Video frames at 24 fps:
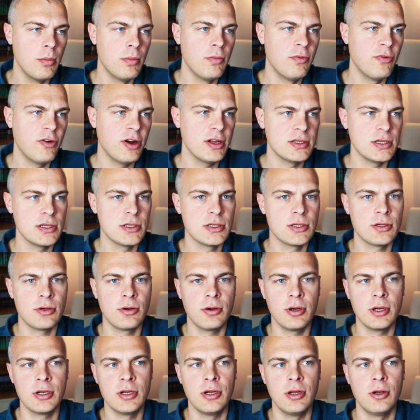Francis
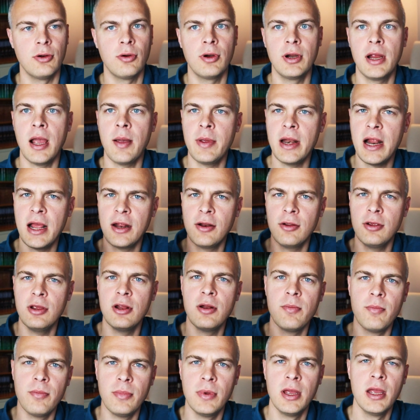Turretin. I
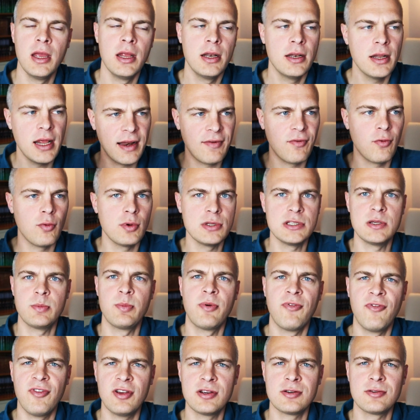know not everyone's a
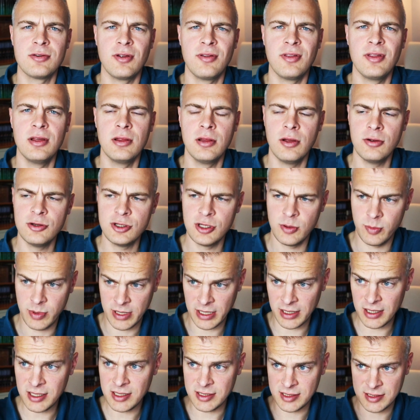professional theologian, but
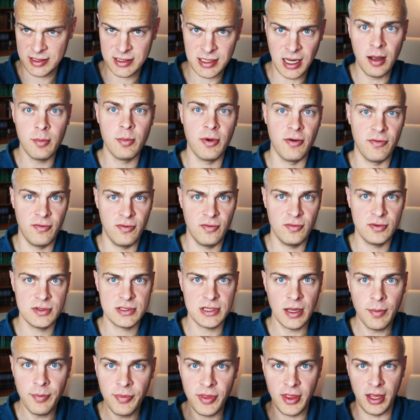at least
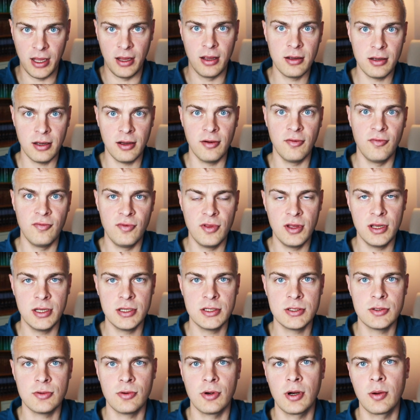something of the
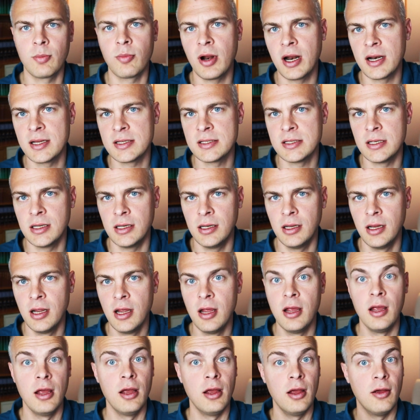historic Protestant
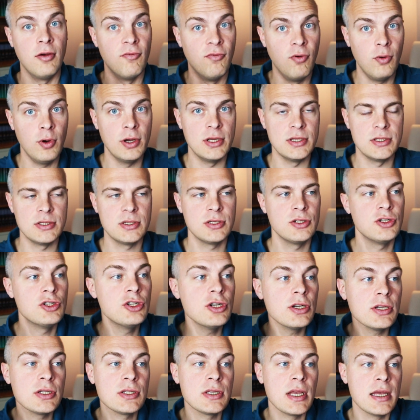voice.
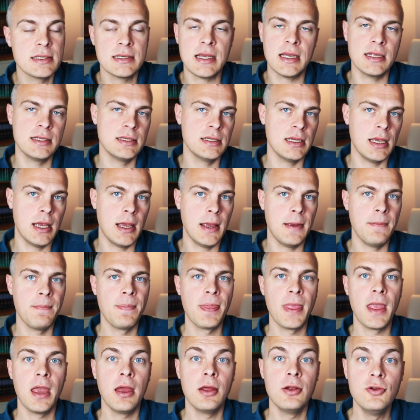Just as I'd say,
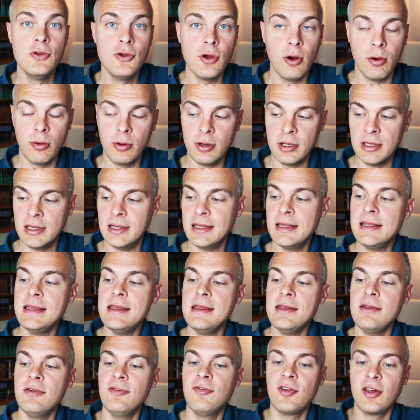don't
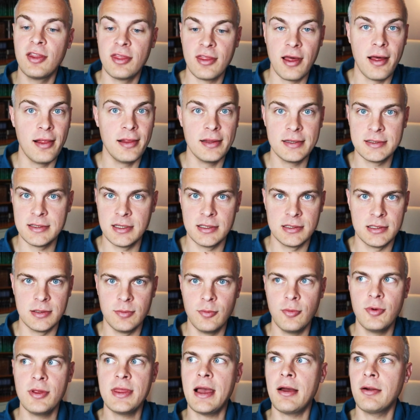leave
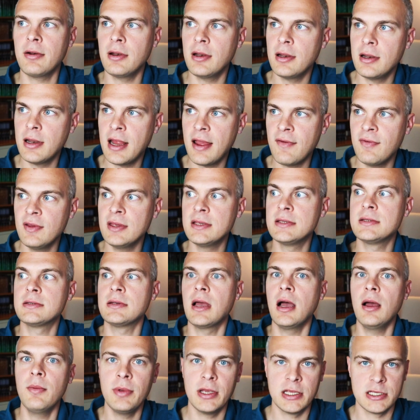Catholicism without having
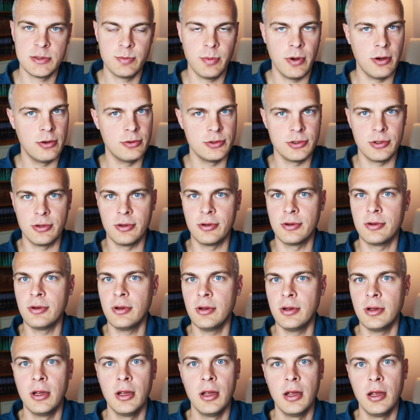some exposure
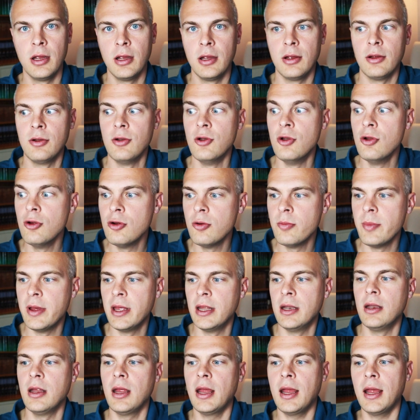to
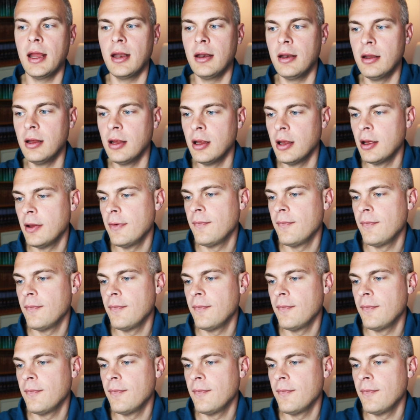Newman and